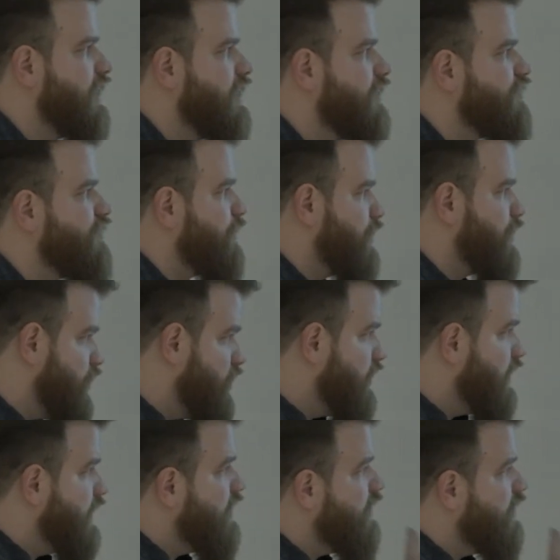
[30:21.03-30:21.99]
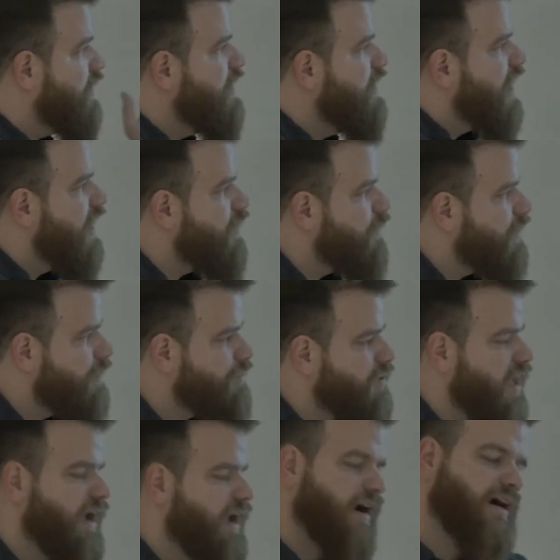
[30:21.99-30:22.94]
from the warrior, and then we
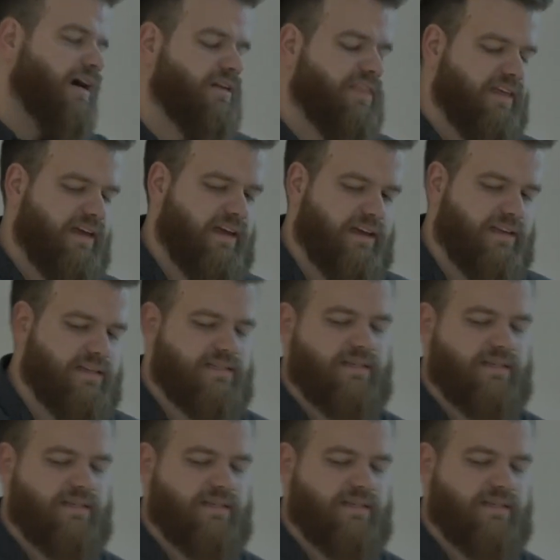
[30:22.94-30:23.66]
apply our things